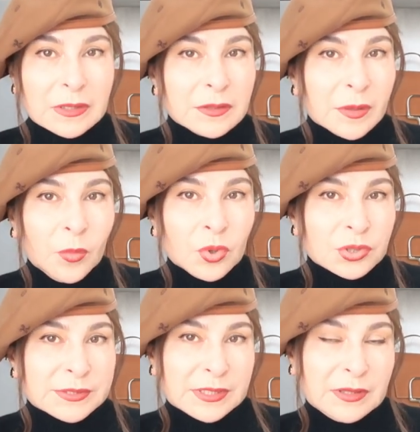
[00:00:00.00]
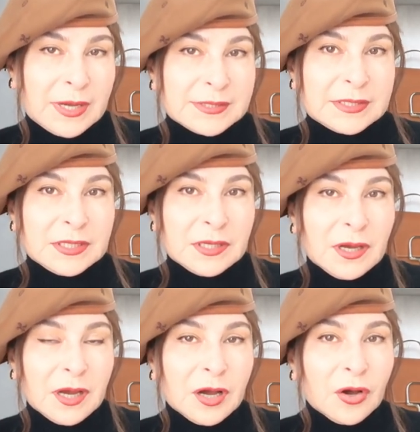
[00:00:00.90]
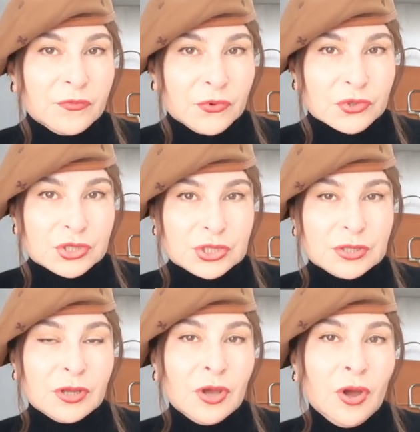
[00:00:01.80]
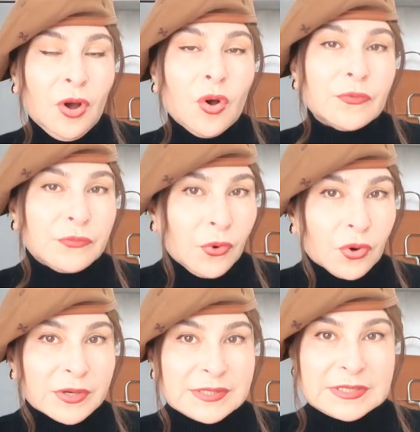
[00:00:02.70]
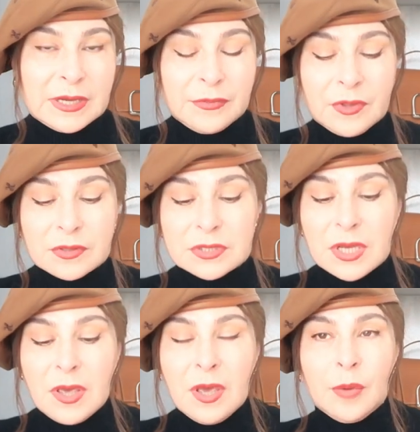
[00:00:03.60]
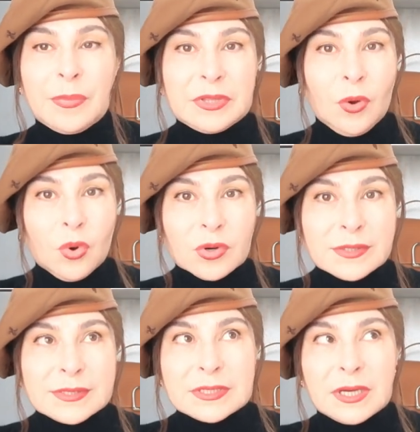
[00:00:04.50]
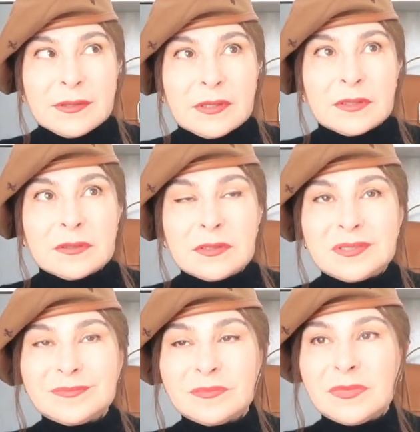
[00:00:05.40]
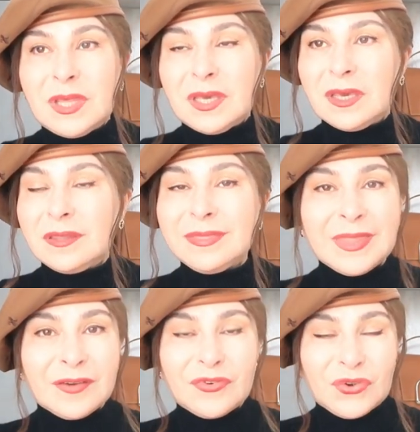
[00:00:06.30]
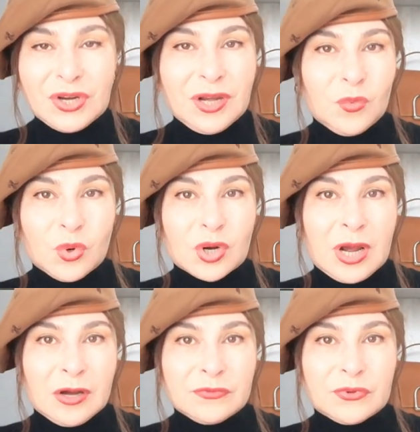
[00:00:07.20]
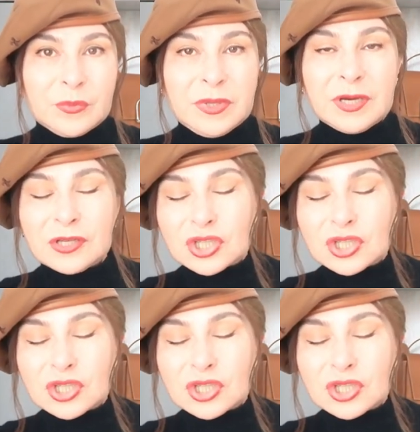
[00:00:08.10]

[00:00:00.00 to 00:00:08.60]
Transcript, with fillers: the more classy uh, version of Oran sandals but Oran sandals they never really work out for me i